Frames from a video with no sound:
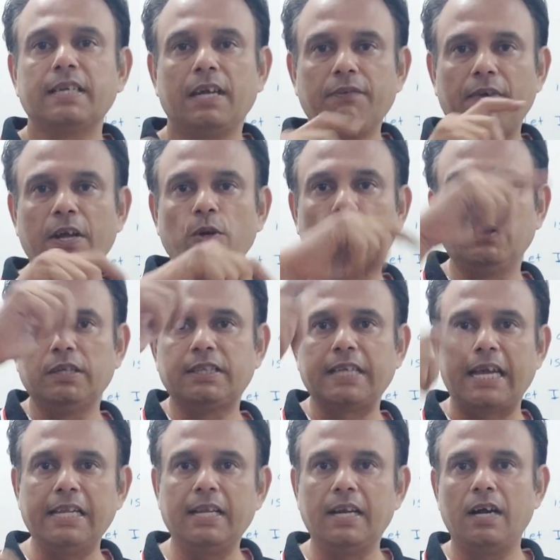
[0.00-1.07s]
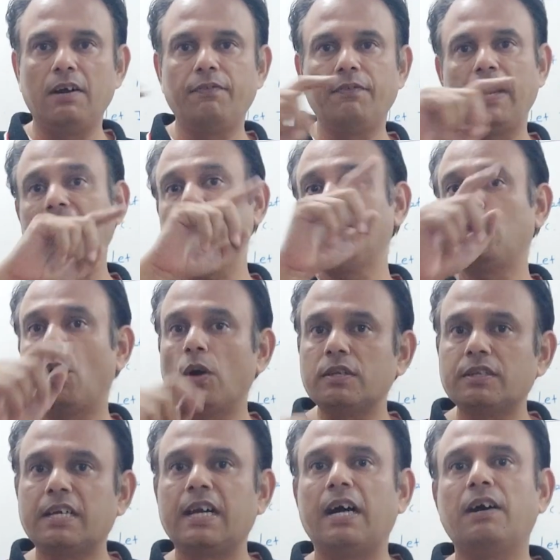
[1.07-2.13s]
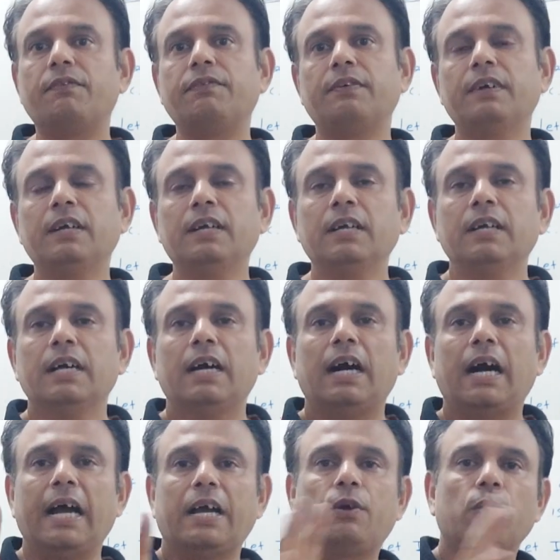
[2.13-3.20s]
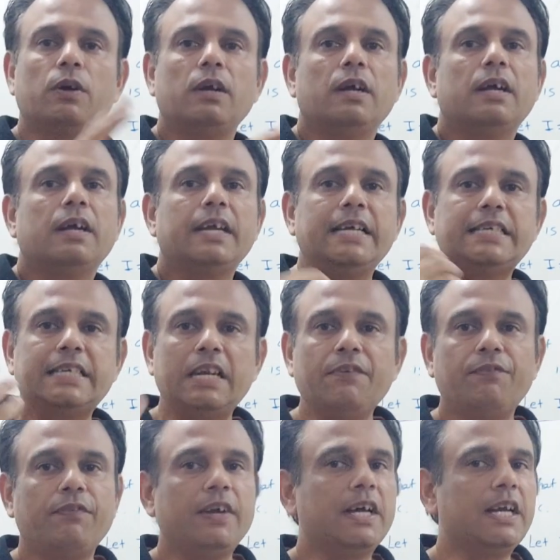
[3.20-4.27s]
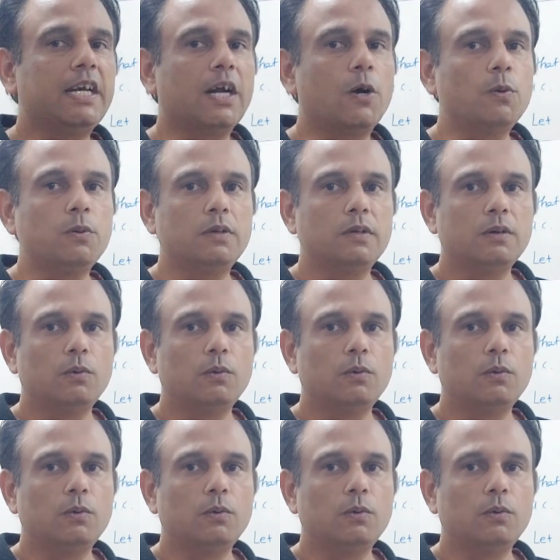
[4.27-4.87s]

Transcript: If I know the sine graph and cos graph, I could easily figure it out.